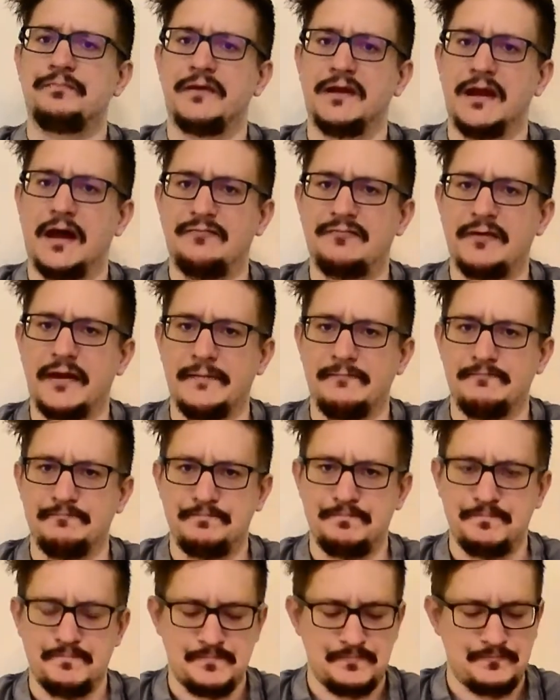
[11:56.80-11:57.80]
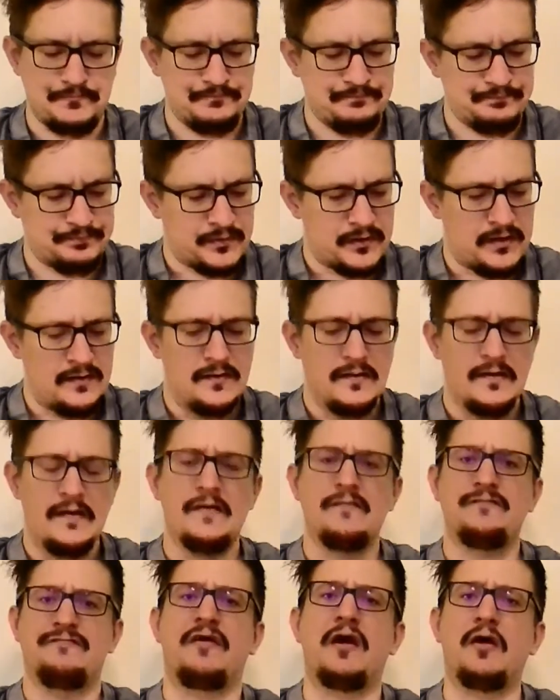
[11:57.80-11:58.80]
Lovely.
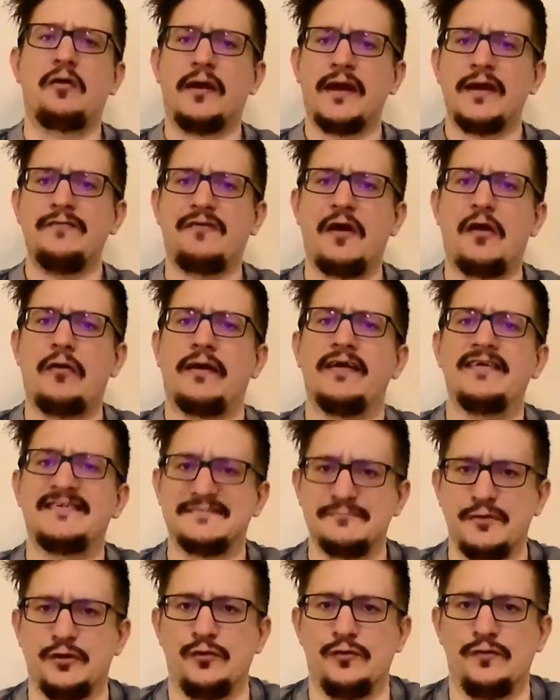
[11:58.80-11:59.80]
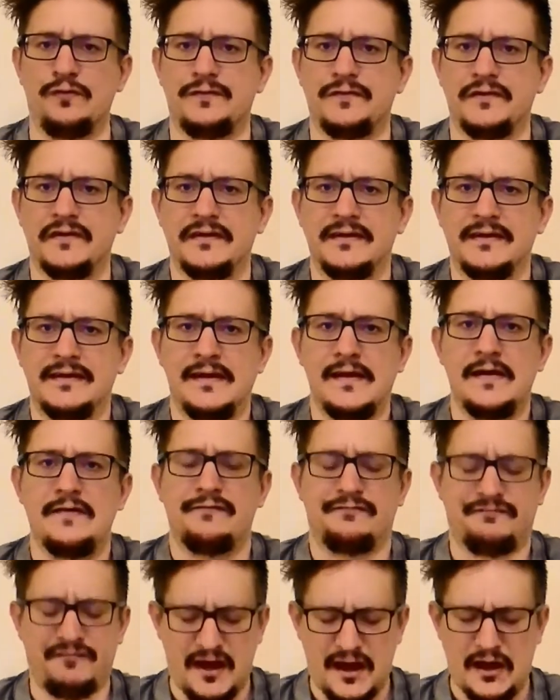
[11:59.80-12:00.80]
Very, very smooth.
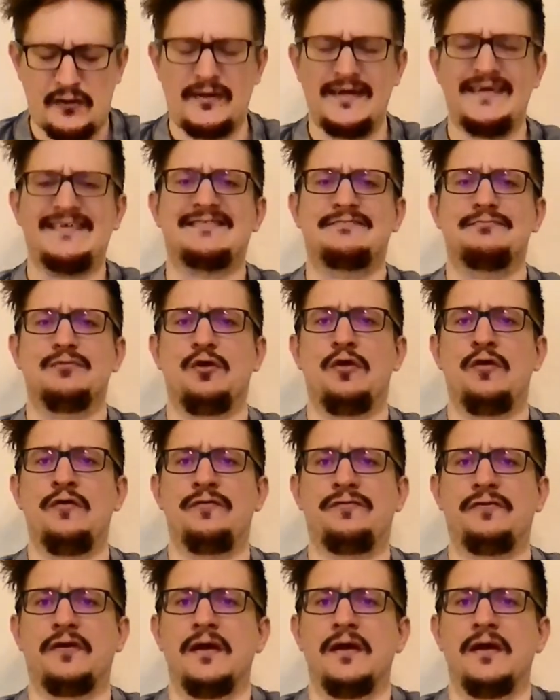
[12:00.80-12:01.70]
Very smooth